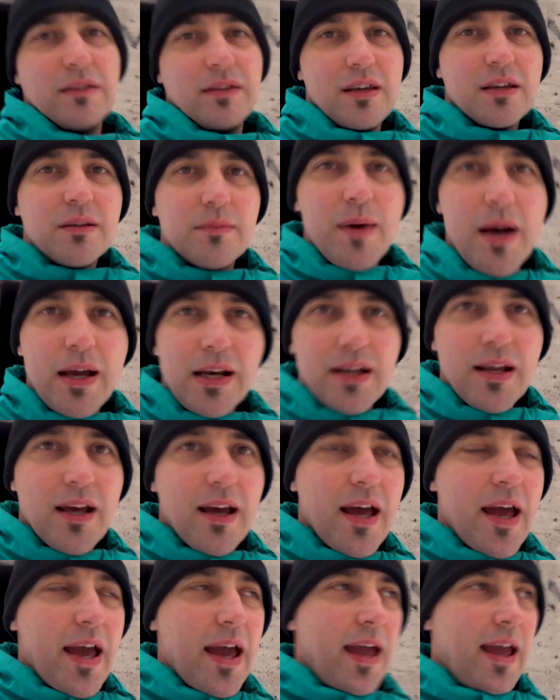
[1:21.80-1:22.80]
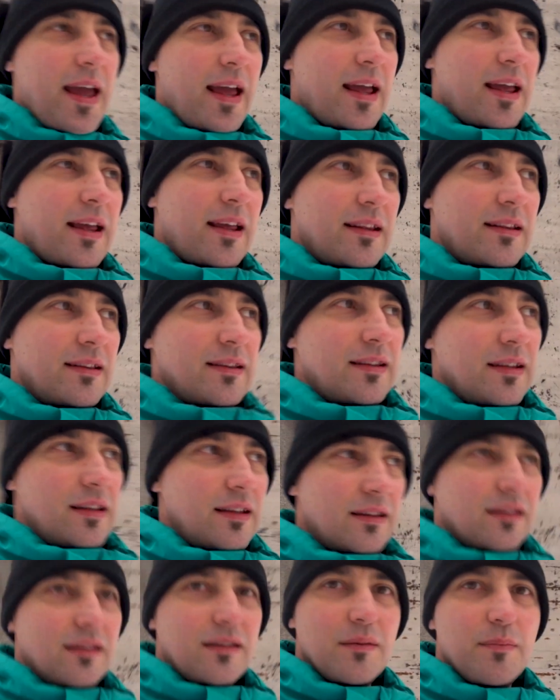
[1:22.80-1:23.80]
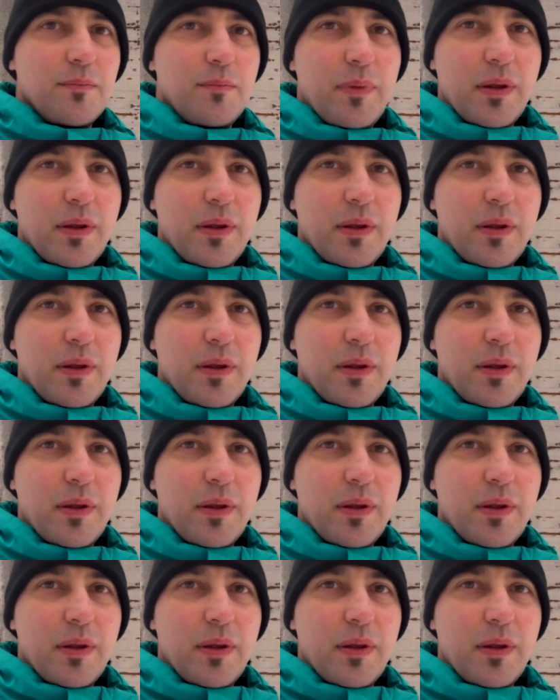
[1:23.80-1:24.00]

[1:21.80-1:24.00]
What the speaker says: Igman, and the